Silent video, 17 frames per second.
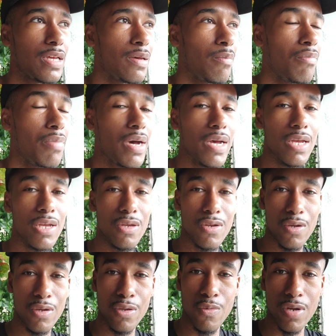but you
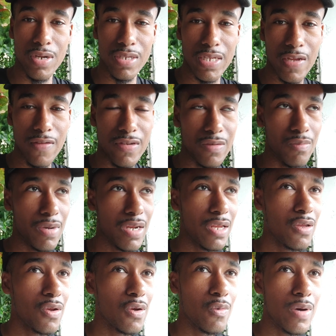know, you want to save some money,
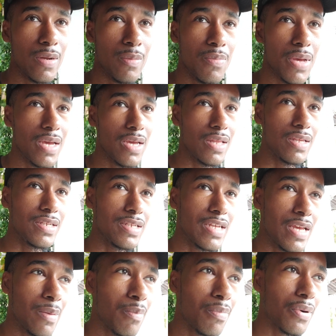you don't want to pay the
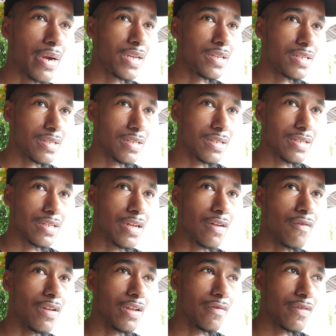same prices
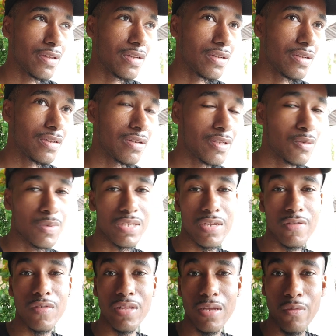of living,
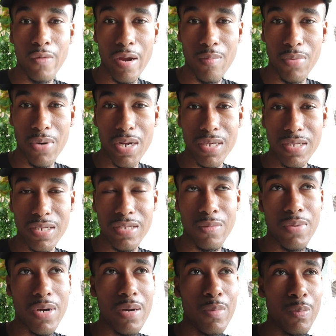specifically rent prices,
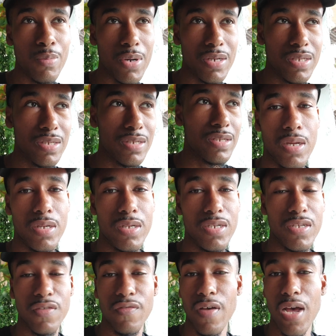apartment prices,
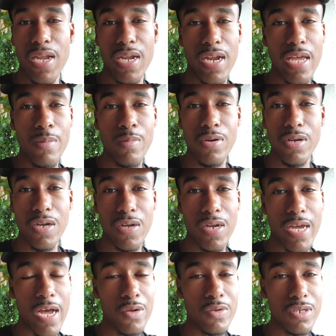just find a neighborhood on
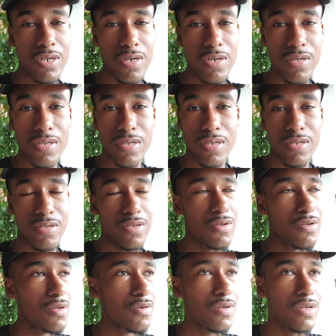the outskirts,
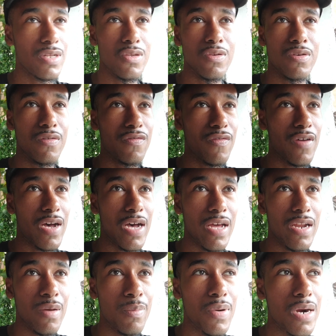you know, and you could
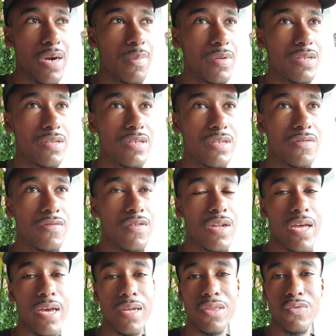find apartments for
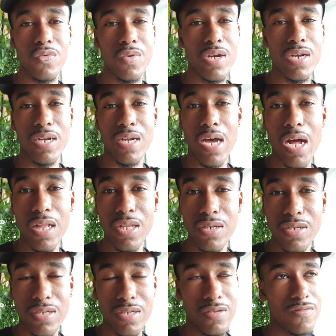like $300,
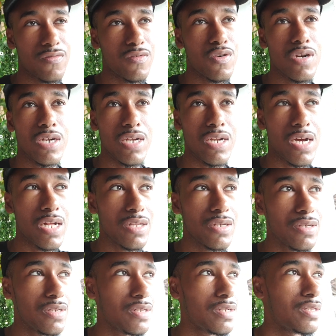
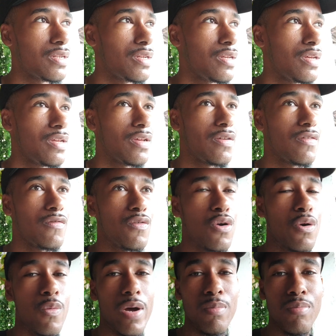$400
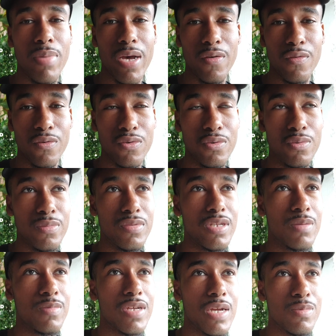for a 1-bedroom,
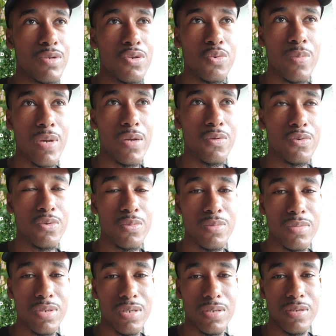sometimes 2
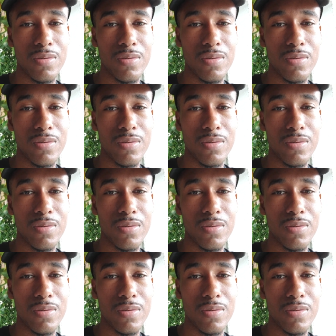bedrooms,